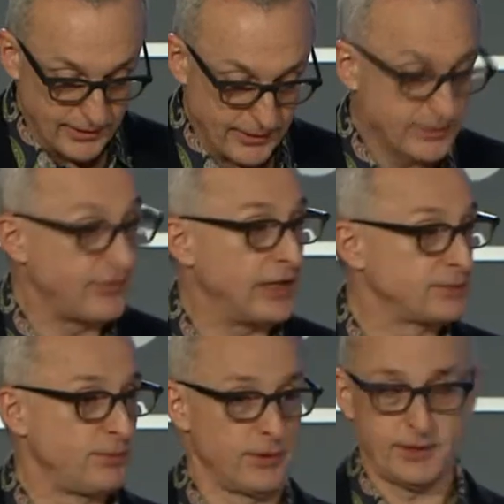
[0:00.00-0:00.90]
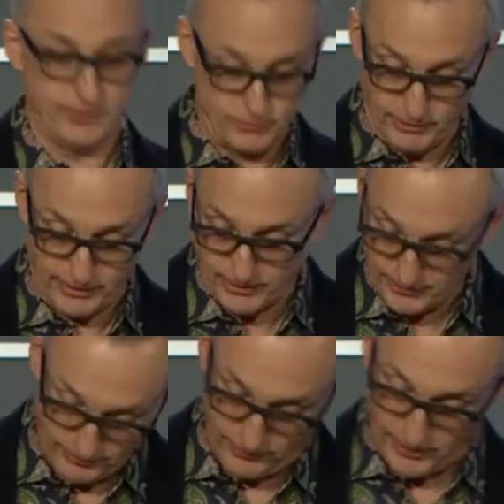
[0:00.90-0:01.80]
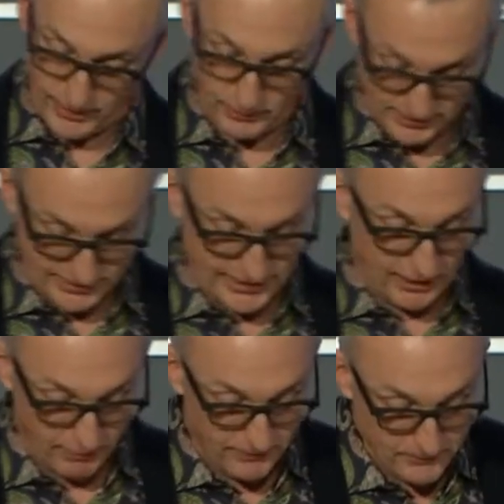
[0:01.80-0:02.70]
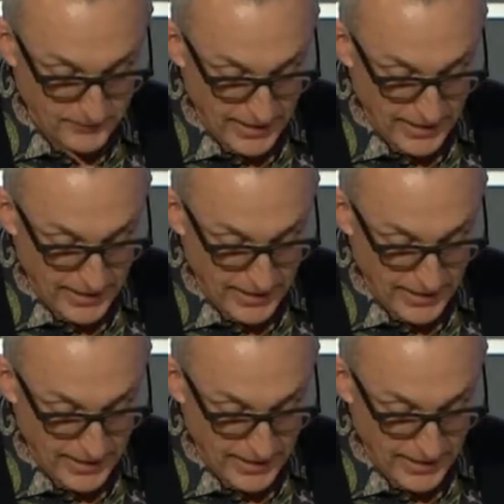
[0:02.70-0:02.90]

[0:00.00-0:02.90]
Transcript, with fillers: and Facebook and Twitter followers, etc.